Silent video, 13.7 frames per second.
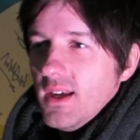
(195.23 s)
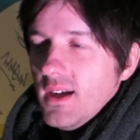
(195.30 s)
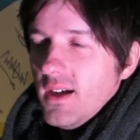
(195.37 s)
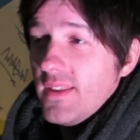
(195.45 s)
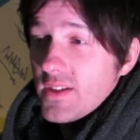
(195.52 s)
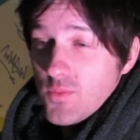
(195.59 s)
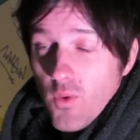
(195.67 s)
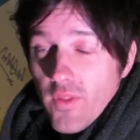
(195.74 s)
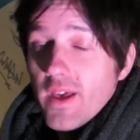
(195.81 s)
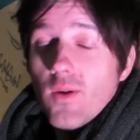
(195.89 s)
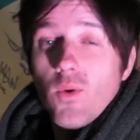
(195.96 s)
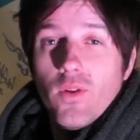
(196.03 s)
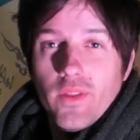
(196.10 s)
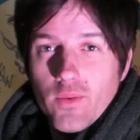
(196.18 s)
and that's what they
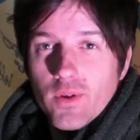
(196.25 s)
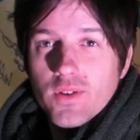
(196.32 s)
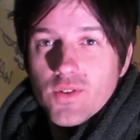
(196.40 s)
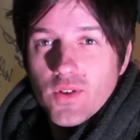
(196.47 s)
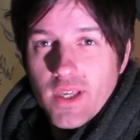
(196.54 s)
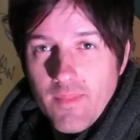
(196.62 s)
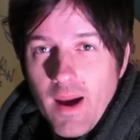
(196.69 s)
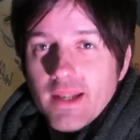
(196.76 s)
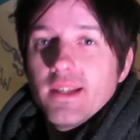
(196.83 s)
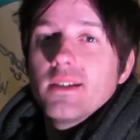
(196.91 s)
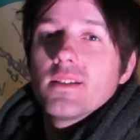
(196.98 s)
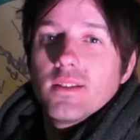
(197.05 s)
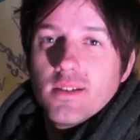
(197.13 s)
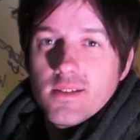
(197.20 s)
want. They want to sort of keep adding
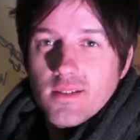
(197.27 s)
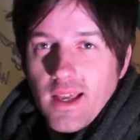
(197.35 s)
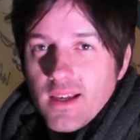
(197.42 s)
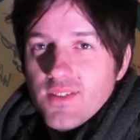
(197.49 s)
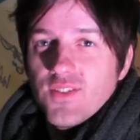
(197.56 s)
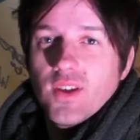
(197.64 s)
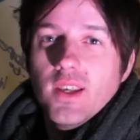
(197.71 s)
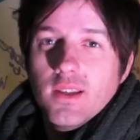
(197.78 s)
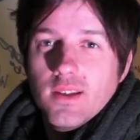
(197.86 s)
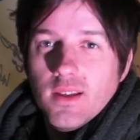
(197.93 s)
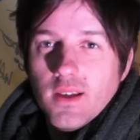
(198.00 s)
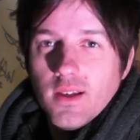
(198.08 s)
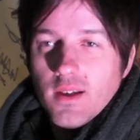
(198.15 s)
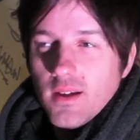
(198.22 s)
to this legacy.
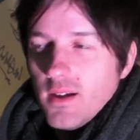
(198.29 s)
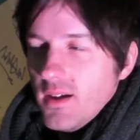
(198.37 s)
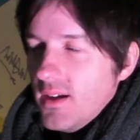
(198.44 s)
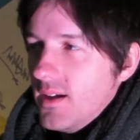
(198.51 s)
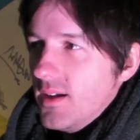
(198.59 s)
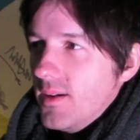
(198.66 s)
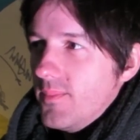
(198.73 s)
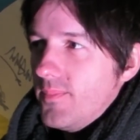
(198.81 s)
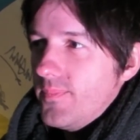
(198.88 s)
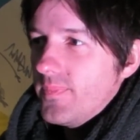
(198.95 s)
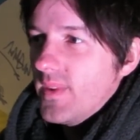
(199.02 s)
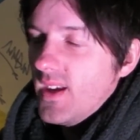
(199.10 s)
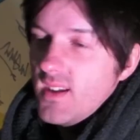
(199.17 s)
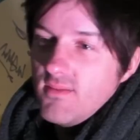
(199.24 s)

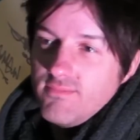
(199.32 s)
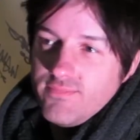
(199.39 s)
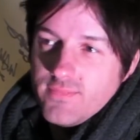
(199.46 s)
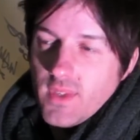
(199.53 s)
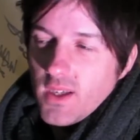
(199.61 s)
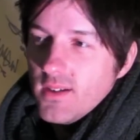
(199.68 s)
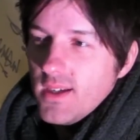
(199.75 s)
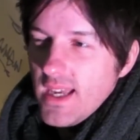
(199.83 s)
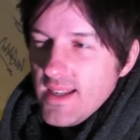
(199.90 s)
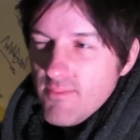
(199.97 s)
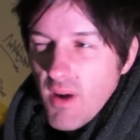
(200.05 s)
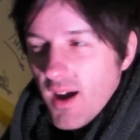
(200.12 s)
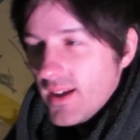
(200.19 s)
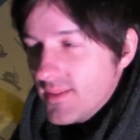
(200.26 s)
And yeah, in
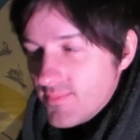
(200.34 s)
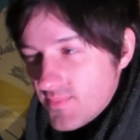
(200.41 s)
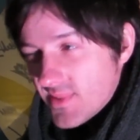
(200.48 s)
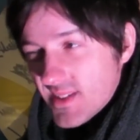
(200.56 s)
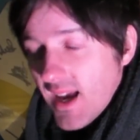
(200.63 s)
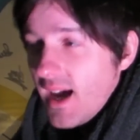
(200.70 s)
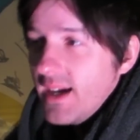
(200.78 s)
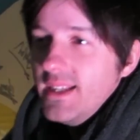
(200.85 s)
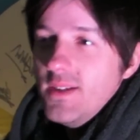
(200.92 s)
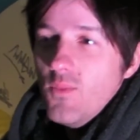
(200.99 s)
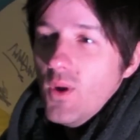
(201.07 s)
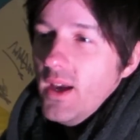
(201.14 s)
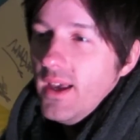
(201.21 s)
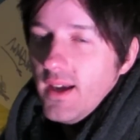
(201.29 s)
my tiny
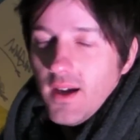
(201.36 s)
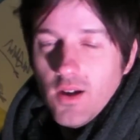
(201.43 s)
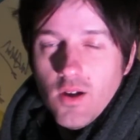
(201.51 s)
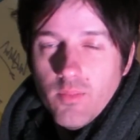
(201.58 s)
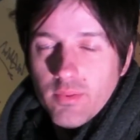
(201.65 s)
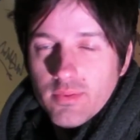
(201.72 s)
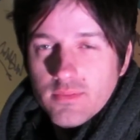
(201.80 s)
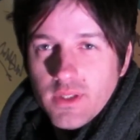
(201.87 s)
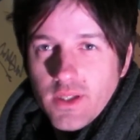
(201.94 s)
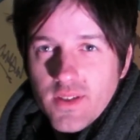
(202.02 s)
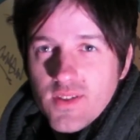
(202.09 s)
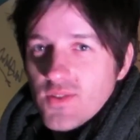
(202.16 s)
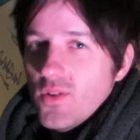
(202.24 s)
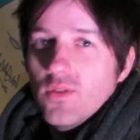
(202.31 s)
way, I hope, you know,
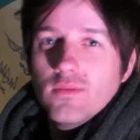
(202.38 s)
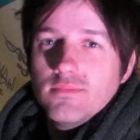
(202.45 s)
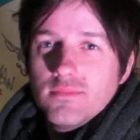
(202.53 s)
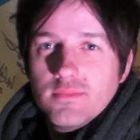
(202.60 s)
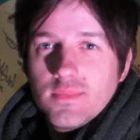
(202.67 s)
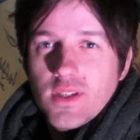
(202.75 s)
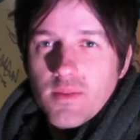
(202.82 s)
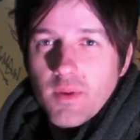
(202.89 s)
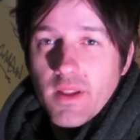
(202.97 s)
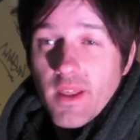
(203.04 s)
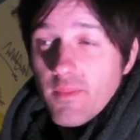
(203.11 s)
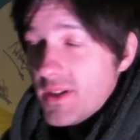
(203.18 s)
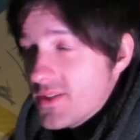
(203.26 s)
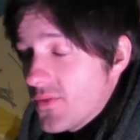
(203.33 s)
this song does a bit of
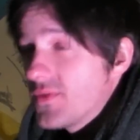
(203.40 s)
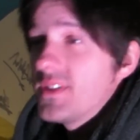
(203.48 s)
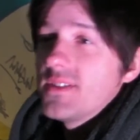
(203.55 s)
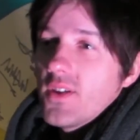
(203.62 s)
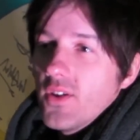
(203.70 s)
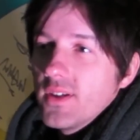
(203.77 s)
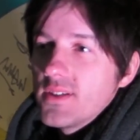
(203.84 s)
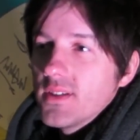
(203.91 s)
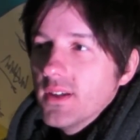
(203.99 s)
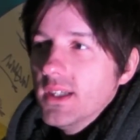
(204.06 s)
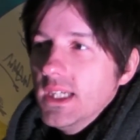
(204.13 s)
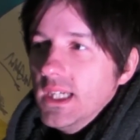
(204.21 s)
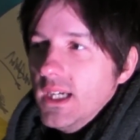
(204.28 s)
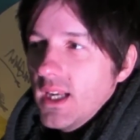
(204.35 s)
that, because obviously it's going to
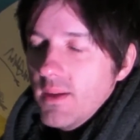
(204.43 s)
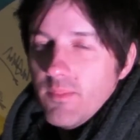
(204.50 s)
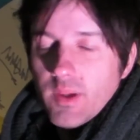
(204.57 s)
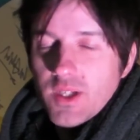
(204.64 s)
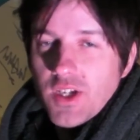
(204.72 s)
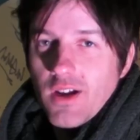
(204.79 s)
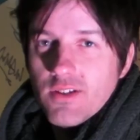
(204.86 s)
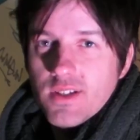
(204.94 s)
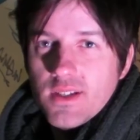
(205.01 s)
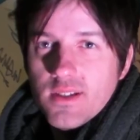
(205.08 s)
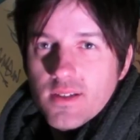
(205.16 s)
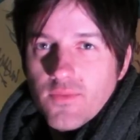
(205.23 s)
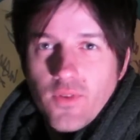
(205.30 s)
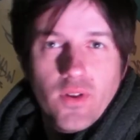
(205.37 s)
Olympic
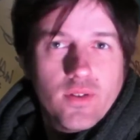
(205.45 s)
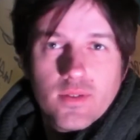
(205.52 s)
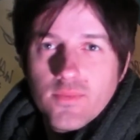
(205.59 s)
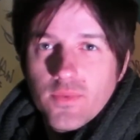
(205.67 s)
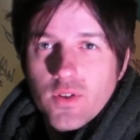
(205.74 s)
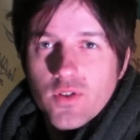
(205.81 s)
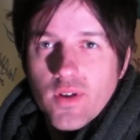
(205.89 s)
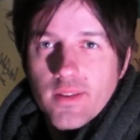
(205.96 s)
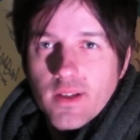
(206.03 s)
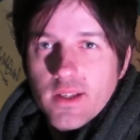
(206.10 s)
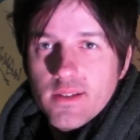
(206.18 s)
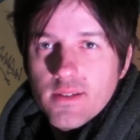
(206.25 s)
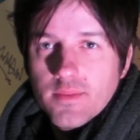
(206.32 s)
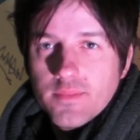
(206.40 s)
charities to fund future athletes.